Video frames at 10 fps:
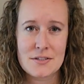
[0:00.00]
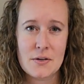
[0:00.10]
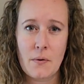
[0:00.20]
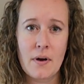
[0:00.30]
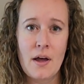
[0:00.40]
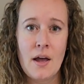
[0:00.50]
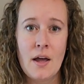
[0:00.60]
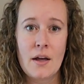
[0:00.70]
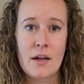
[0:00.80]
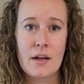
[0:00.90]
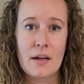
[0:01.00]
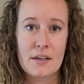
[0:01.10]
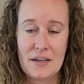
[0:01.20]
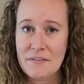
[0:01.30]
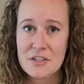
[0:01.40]
So
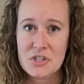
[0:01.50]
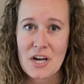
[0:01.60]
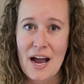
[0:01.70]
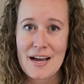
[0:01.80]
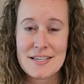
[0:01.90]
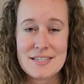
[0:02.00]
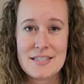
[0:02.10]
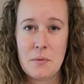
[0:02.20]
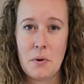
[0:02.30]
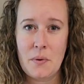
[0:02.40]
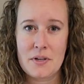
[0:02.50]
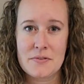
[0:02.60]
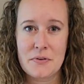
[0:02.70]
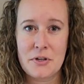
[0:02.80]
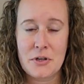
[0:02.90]
give it a shot, see what works
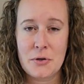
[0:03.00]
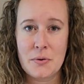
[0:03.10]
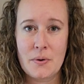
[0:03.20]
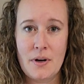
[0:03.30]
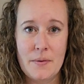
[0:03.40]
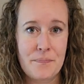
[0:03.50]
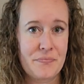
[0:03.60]
for you.